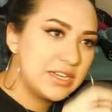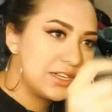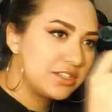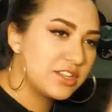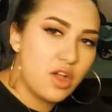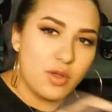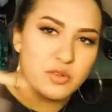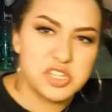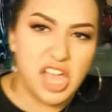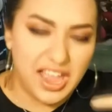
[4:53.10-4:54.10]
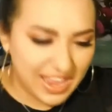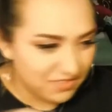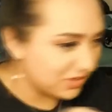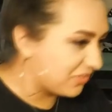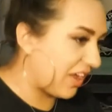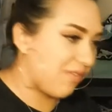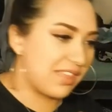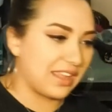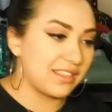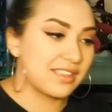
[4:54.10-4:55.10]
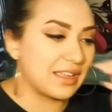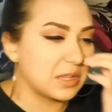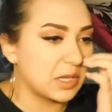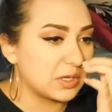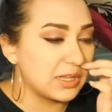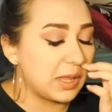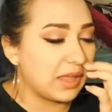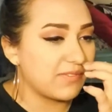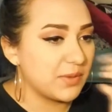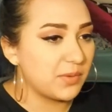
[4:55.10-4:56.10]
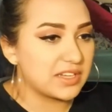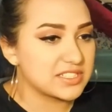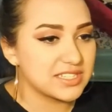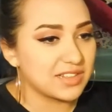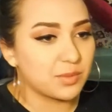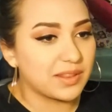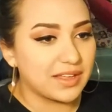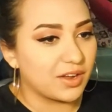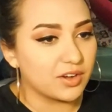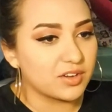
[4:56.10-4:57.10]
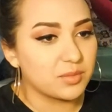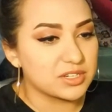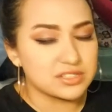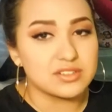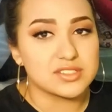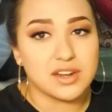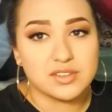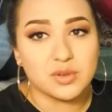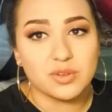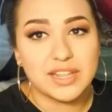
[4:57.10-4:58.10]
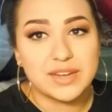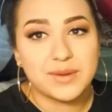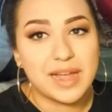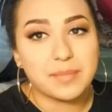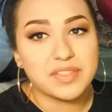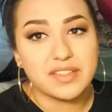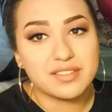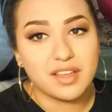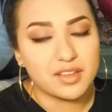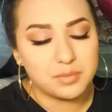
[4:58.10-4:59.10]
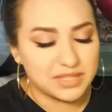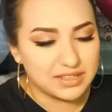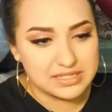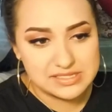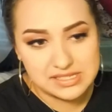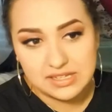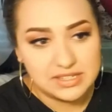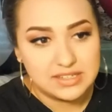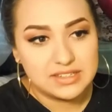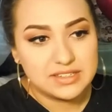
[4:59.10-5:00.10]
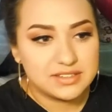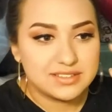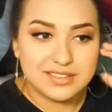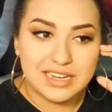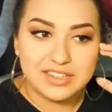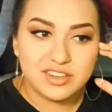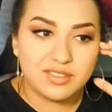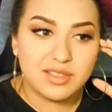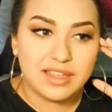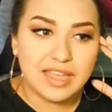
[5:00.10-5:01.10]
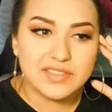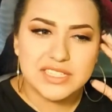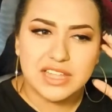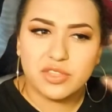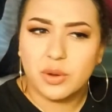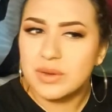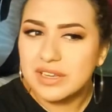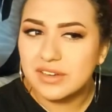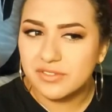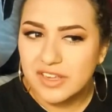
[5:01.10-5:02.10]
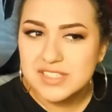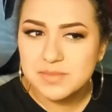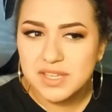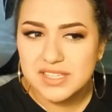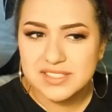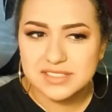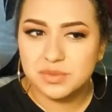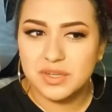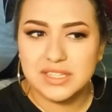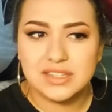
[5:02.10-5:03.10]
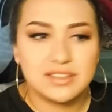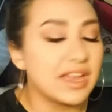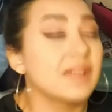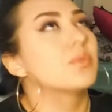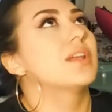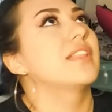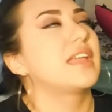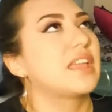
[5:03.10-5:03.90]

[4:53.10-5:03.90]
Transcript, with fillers: logo shot every five seconds. Like literally, like if you watch, that's why like our commercials are total like crap and they suck because they just like have it like thrown in your face because that's what you have. Well, like